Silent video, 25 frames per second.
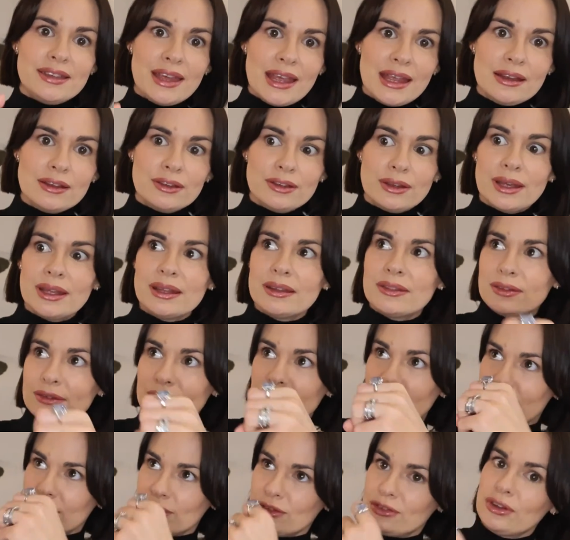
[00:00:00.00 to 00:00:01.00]
a date,
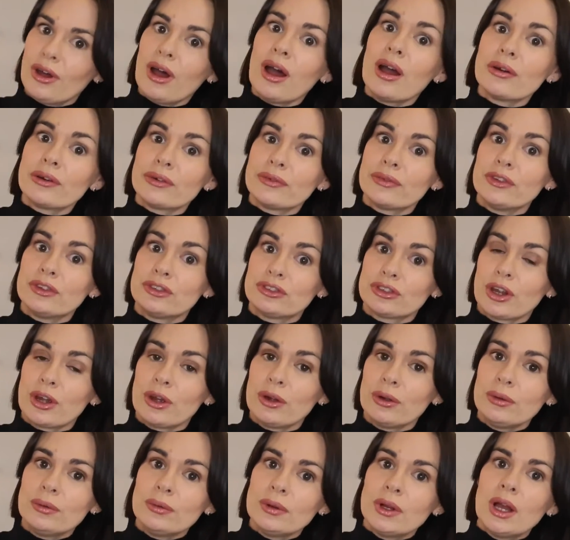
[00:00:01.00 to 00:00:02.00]
the star of the
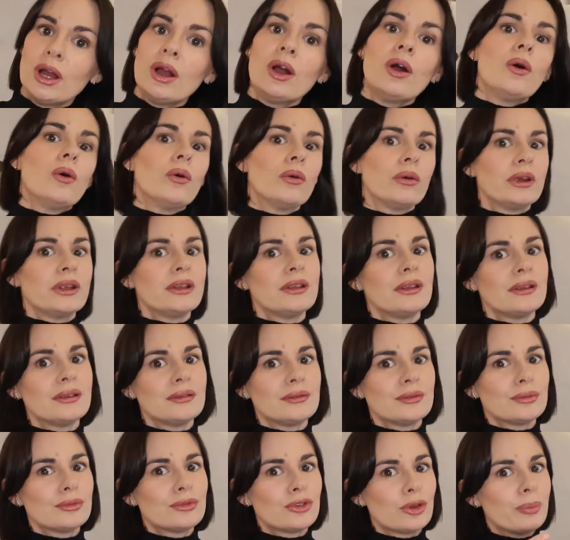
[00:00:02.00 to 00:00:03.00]
show, or
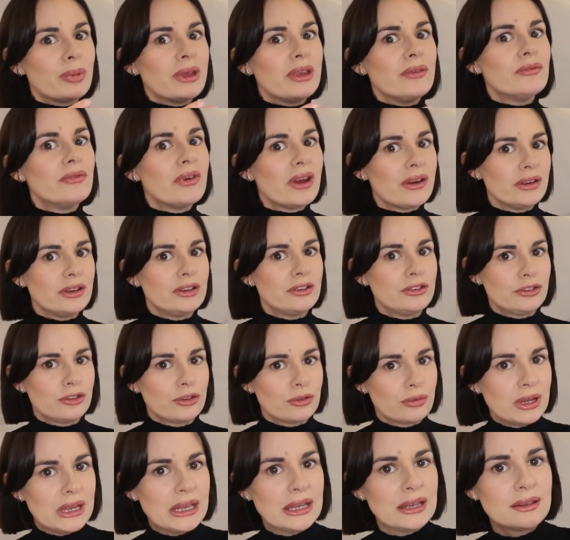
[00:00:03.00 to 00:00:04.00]
it to be very
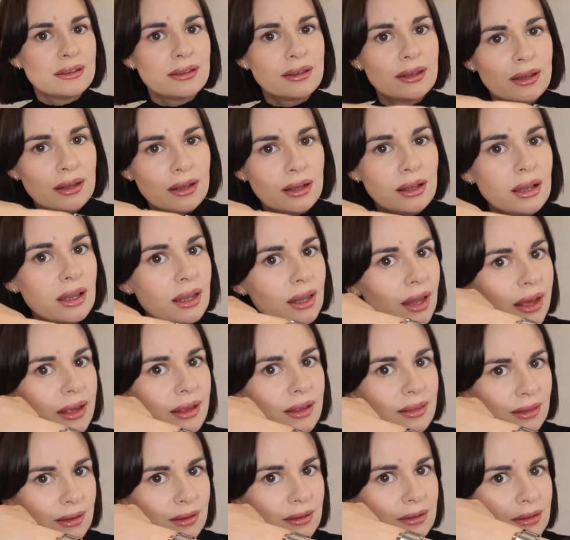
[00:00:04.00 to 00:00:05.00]
discreet,
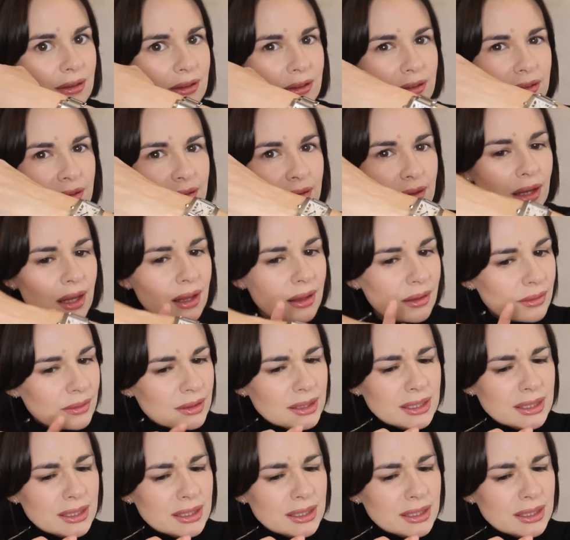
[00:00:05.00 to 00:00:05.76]
like this is